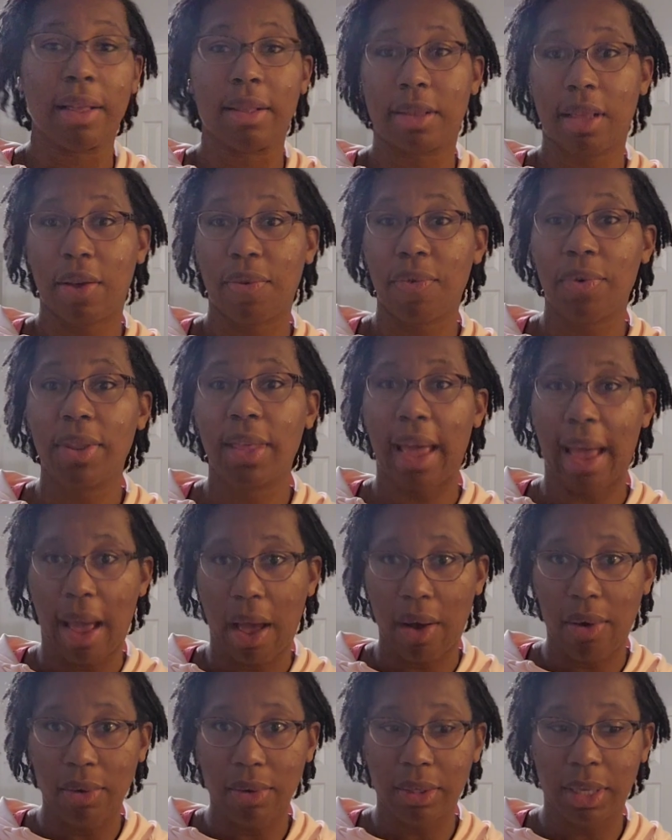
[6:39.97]
Stuff for the
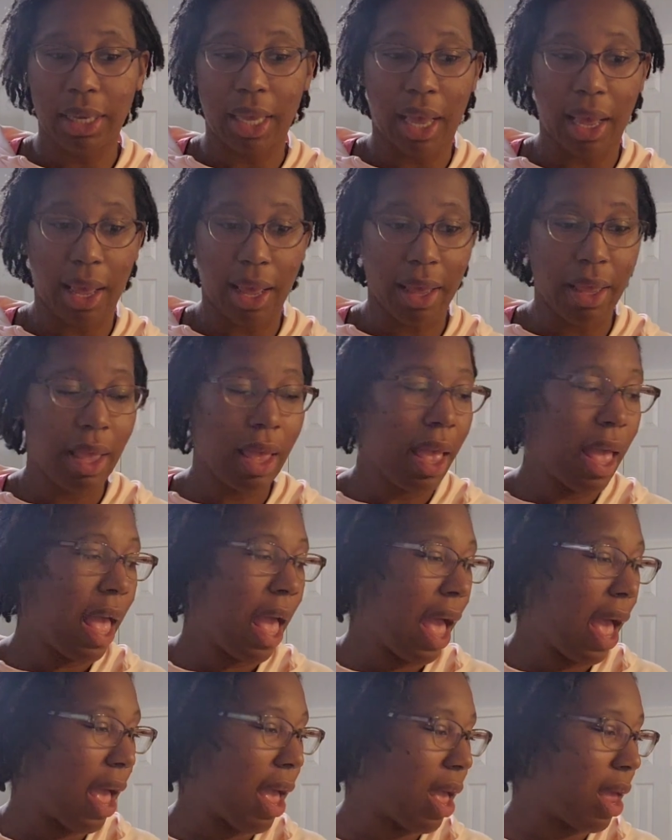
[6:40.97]
house I got,
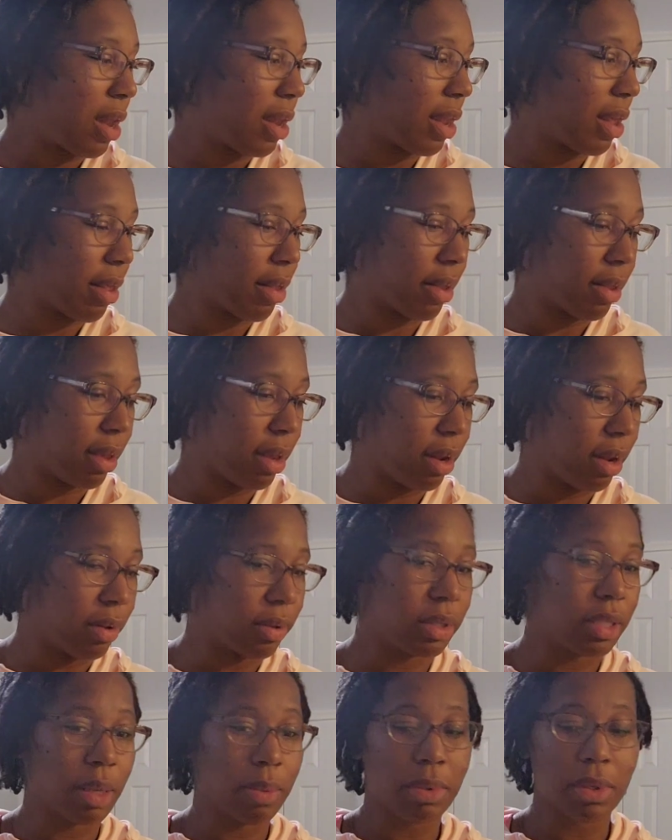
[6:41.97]
and then
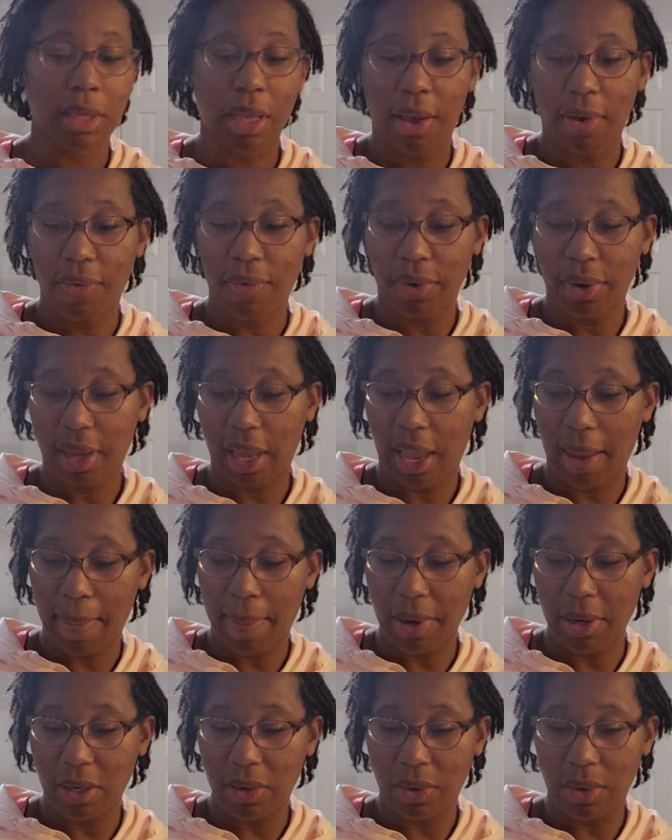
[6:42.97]
some stuff for
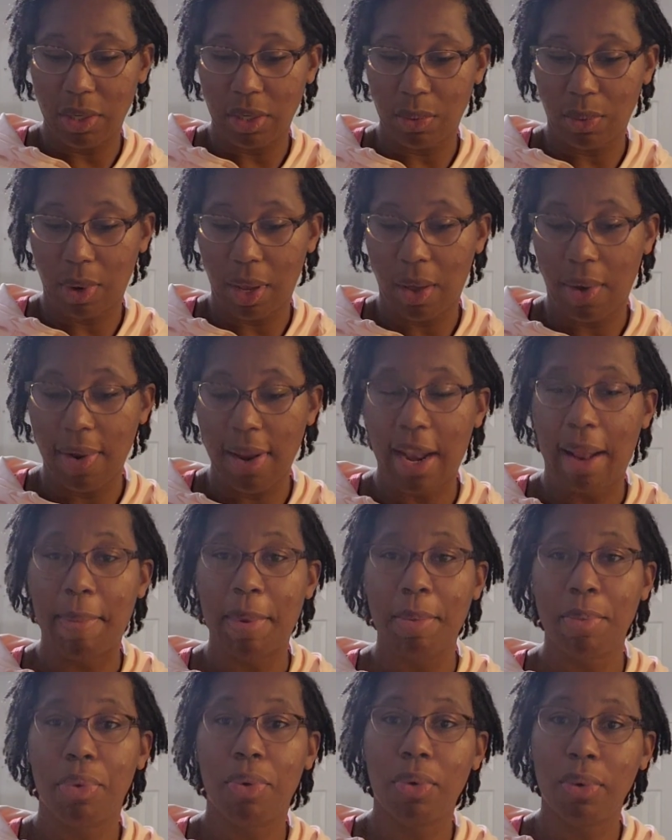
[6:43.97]
camping too as well. And then I've
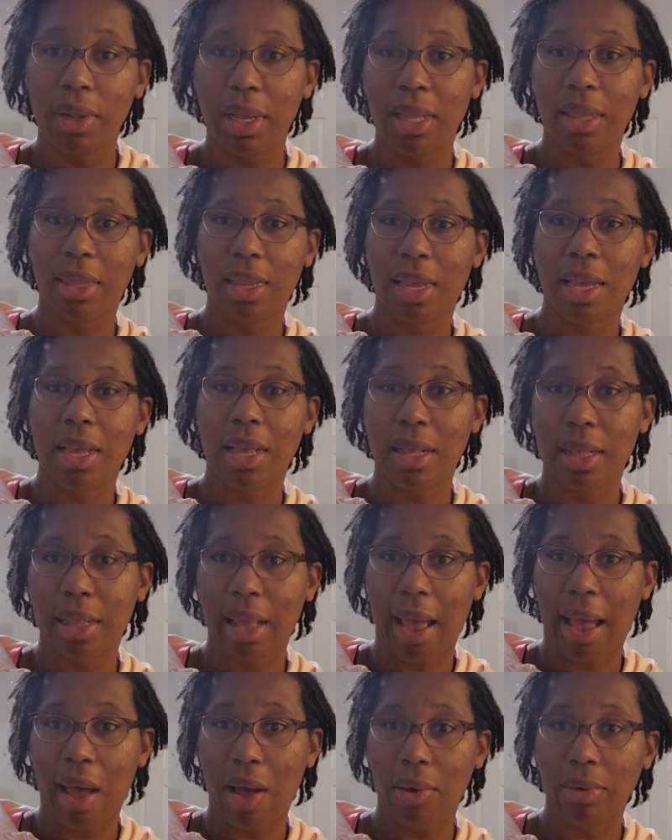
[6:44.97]
been pulling things
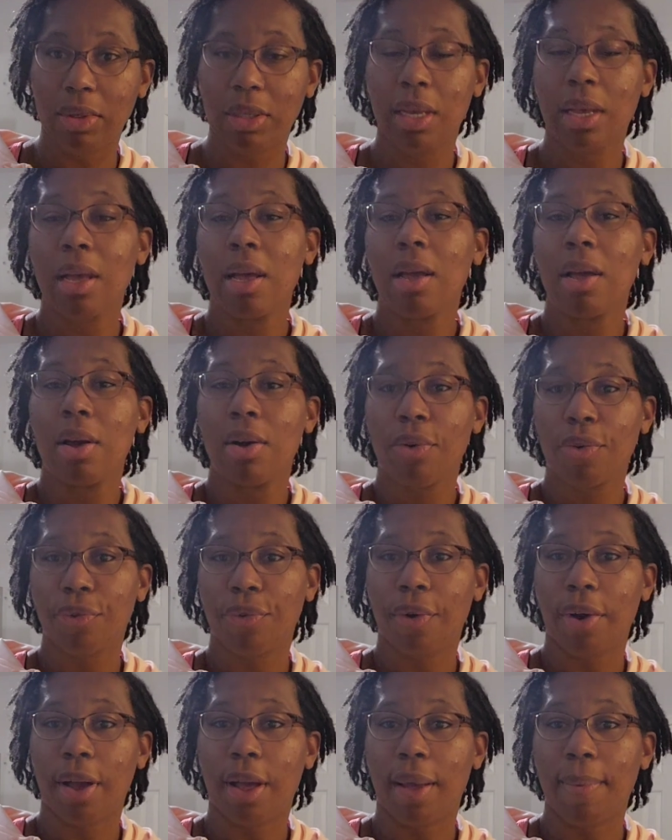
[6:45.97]
out
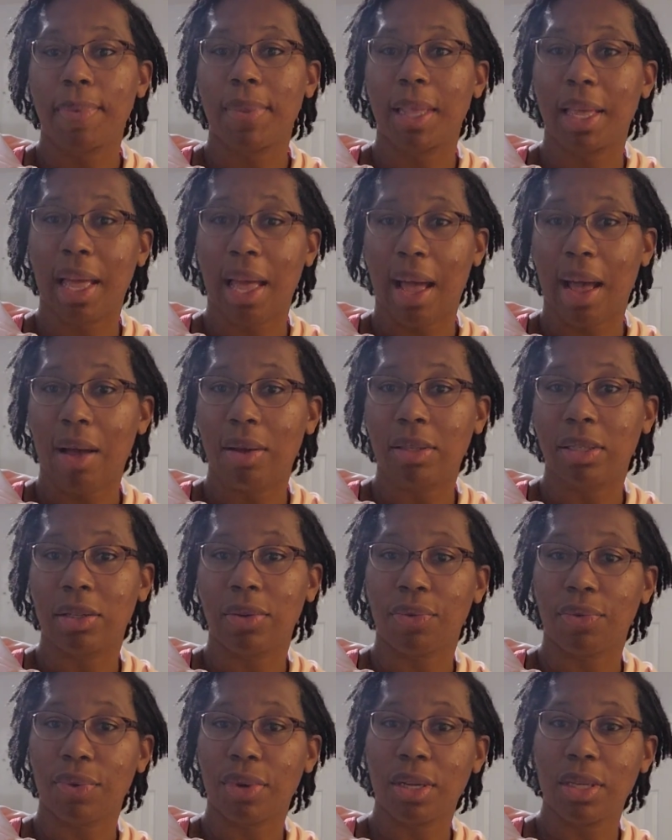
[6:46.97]
from the house in
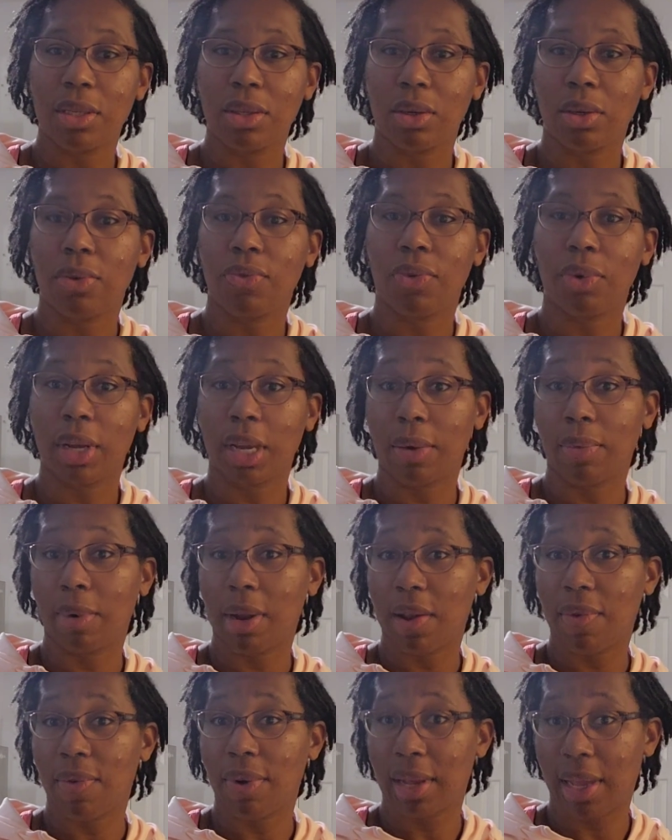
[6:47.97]
the freezer for getting
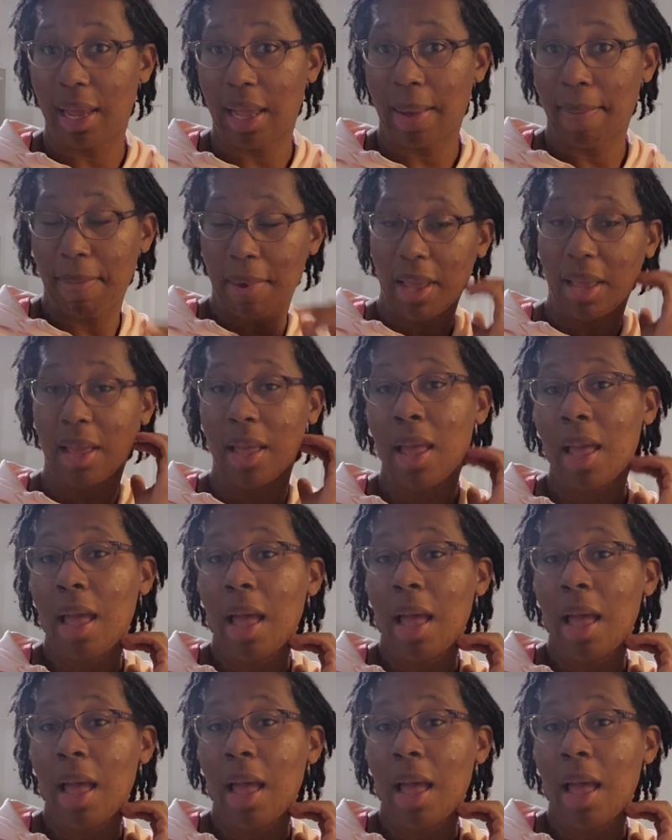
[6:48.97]
ready for camping.